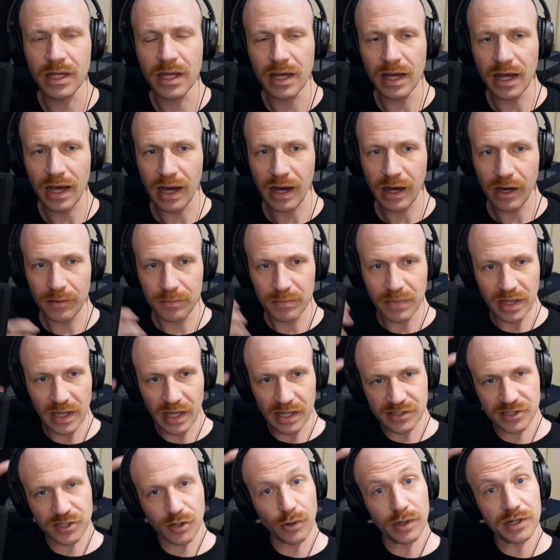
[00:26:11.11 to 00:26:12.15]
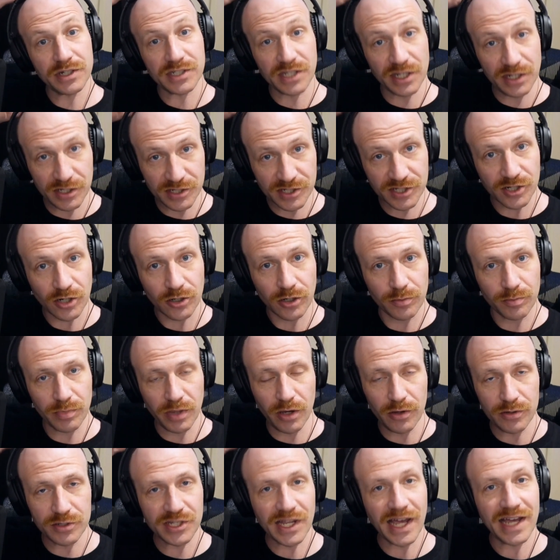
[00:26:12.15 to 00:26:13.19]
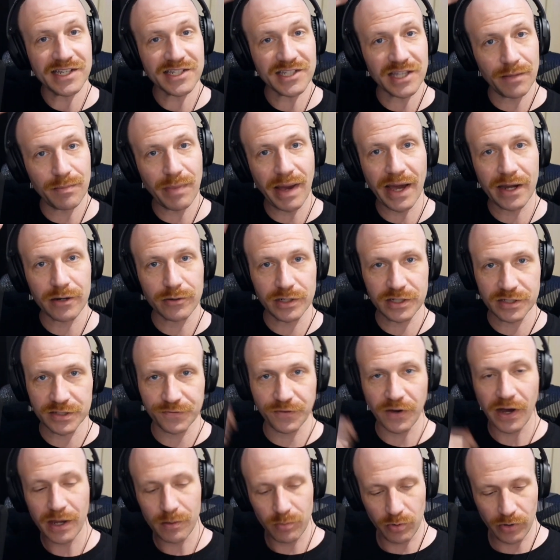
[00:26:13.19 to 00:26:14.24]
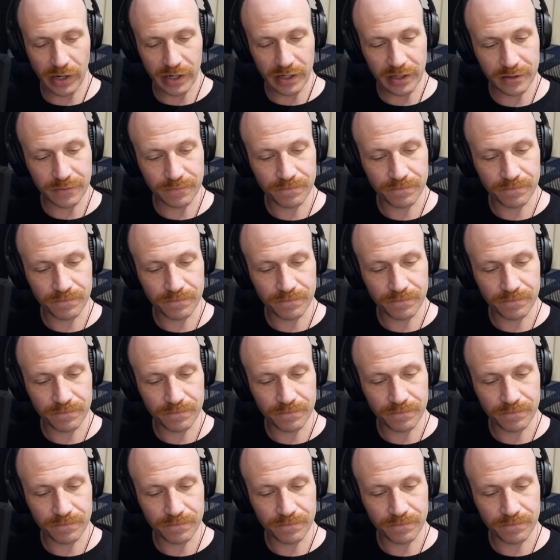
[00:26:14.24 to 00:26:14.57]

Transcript: it's going to disturb those as the battery is vibrated.